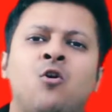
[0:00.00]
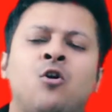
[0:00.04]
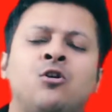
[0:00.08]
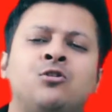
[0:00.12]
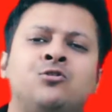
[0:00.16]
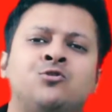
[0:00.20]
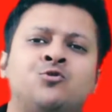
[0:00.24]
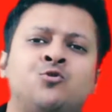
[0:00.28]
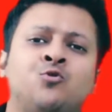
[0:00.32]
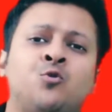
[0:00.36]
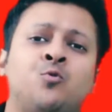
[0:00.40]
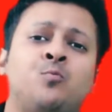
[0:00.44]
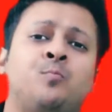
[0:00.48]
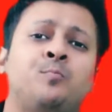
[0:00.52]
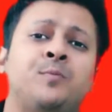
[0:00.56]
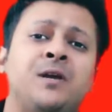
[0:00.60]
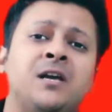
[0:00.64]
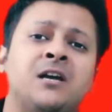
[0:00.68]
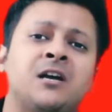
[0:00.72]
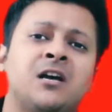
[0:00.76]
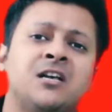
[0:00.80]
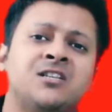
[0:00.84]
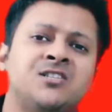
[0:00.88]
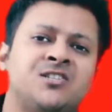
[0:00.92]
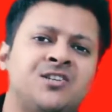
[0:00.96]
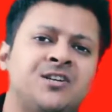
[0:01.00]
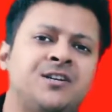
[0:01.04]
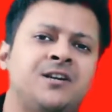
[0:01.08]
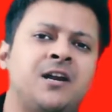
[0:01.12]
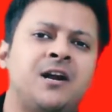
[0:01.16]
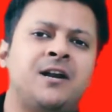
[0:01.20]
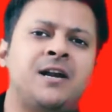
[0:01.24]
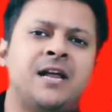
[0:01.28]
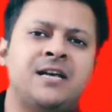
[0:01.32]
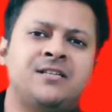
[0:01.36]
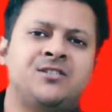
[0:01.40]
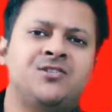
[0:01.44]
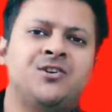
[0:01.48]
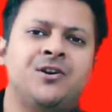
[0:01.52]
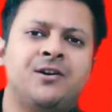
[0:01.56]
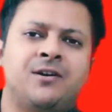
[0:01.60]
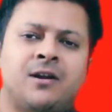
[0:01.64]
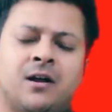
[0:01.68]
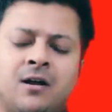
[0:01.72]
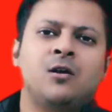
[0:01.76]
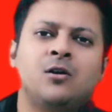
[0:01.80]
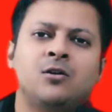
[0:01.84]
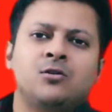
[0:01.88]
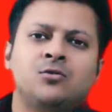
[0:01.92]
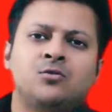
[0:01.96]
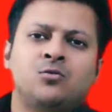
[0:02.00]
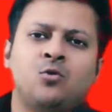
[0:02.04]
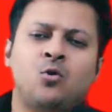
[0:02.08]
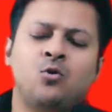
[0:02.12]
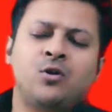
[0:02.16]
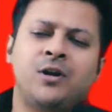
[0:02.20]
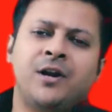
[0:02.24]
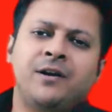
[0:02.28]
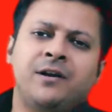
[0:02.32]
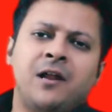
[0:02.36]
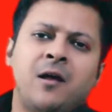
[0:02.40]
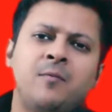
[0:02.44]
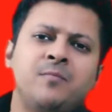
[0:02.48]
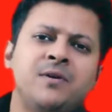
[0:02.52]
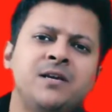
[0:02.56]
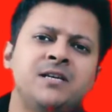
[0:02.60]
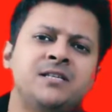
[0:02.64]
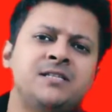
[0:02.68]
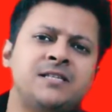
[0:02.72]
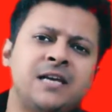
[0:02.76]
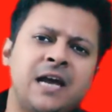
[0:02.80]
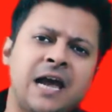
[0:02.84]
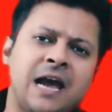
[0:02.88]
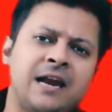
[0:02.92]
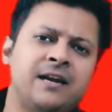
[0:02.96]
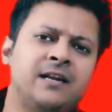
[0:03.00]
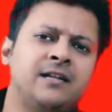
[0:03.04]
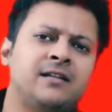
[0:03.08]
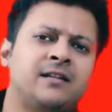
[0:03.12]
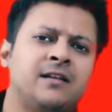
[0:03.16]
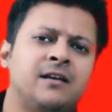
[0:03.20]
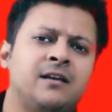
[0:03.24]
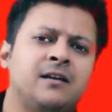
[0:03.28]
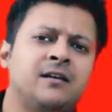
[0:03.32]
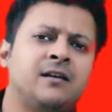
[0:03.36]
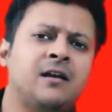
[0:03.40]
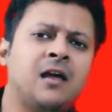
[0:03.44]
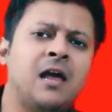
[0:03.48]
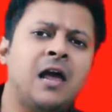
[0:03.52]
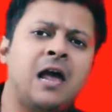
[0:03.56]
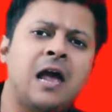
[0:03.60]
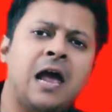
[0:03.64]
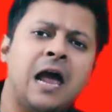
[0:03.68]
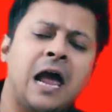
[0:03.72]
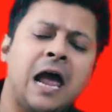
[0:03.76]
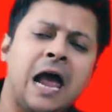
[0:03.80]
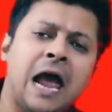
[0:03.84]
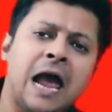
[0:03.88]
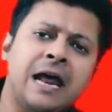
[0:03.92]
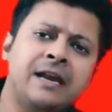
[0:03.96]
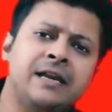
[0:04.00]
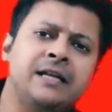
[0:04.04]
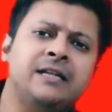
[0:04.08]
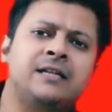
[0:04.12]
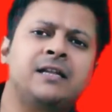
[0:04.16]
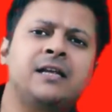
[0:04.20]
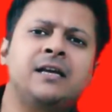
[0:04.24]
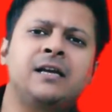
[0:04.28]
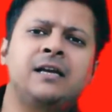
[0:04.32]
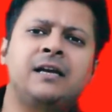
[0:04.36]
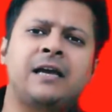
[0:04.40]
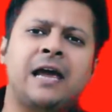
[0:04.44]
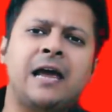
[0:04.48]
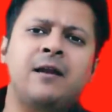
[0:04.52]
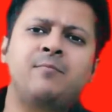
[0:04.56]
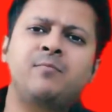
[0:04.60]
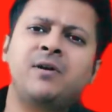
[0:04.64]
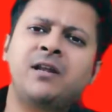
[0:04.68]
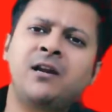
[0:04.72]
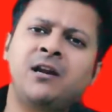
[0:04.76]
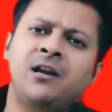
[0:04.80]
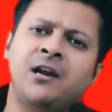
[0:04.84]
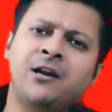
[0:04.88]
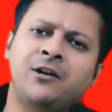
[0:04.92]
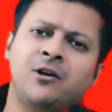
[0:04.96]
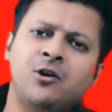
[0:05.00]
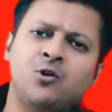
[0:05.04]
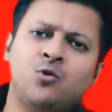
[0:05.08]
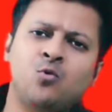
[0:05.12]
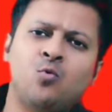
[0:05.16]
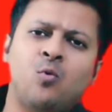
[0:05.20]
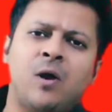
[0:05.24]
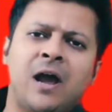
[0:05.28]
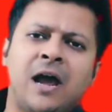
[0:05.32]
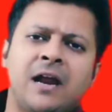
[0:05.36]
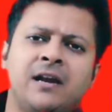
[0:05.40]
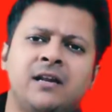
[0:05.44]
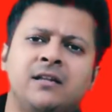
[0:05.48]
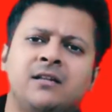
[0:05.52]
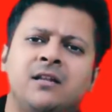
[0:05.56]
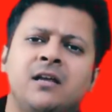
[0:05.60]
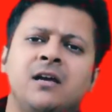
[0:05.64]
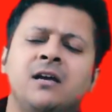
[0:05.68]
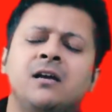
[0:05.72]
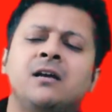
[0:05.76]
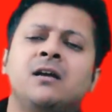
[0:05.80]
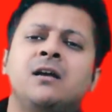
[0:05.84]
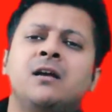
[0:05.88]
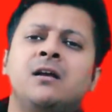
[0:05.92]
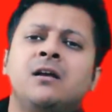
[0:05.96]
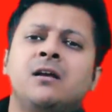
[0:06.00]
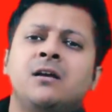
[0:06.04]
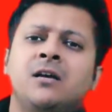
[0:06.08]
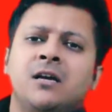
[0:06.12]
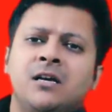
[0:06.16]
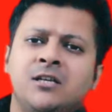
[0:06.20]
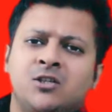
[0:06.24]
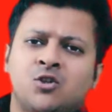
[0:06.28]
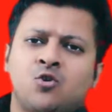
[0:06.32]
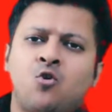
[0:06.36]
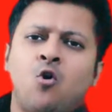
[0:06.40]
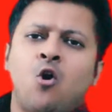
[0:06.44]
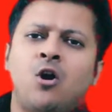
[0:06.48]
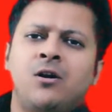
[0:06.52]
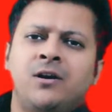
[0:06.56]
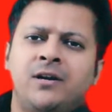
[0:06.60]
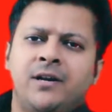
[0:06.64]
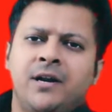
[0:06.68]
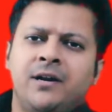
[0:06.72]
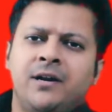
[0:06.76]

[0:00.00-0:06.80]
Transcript: also be considered as data. So data means anything can be related to anything is called